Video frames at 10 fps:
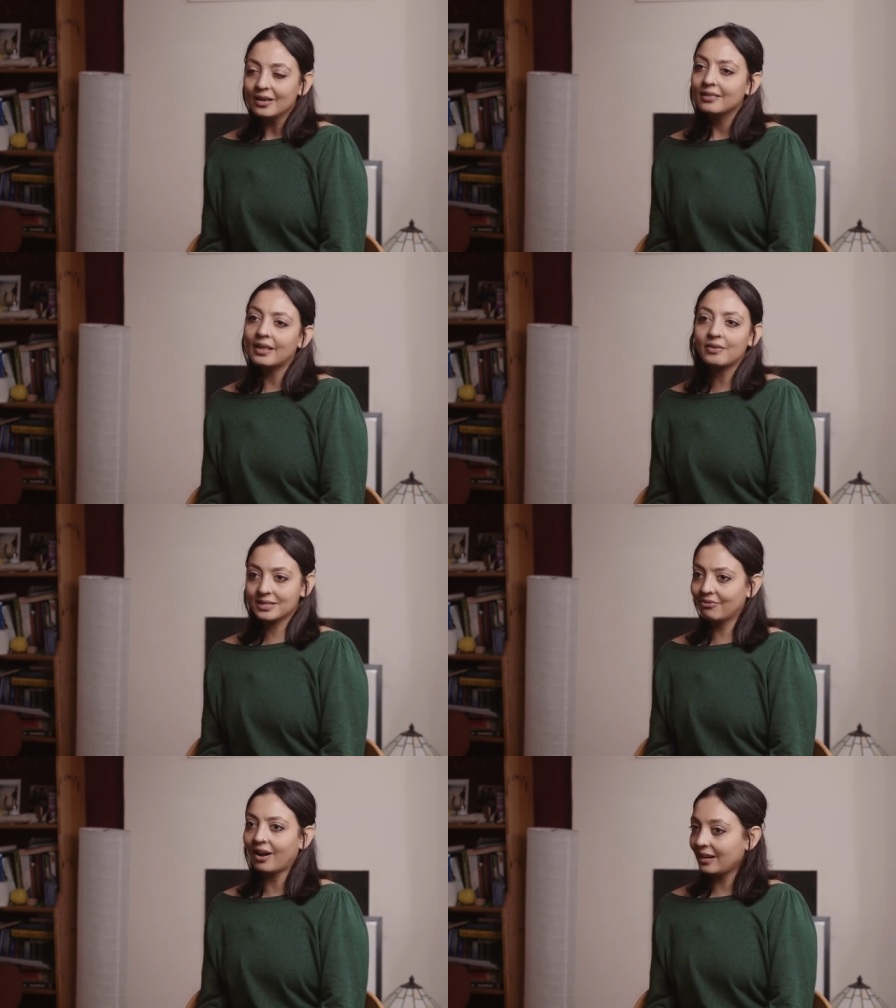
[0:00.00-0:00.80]
there
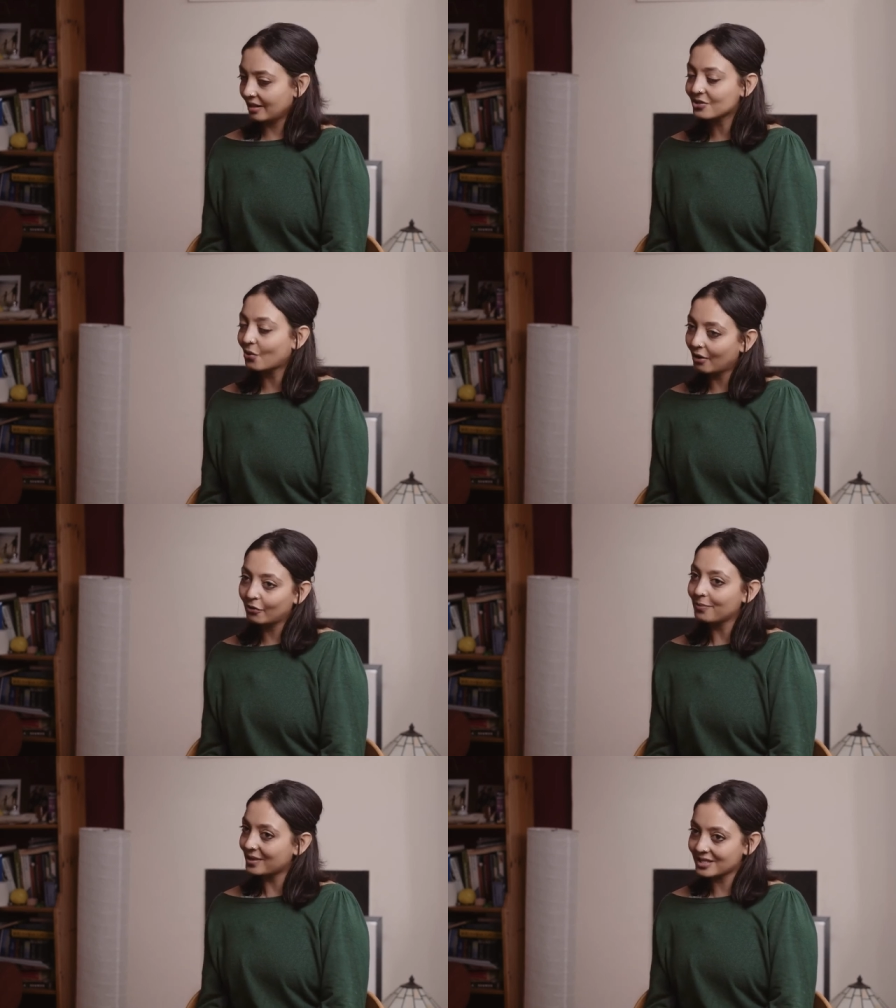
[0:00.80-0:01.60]
is violence right
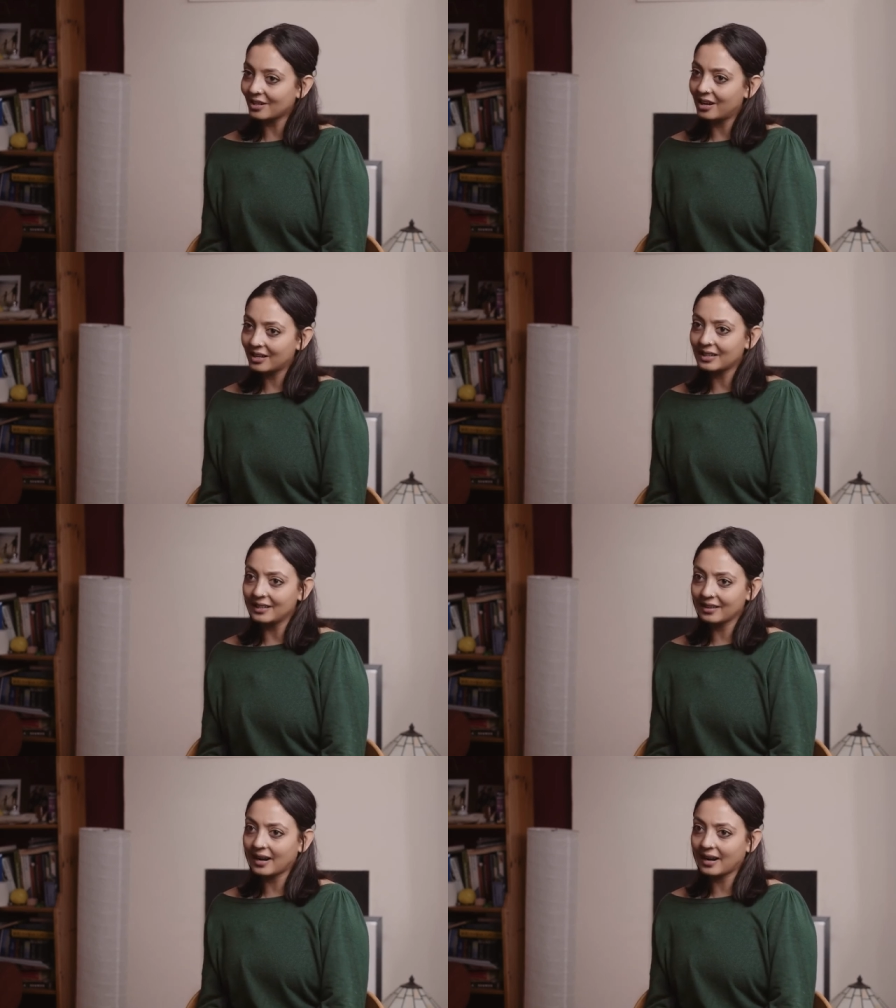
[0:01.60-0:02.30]
from the start in the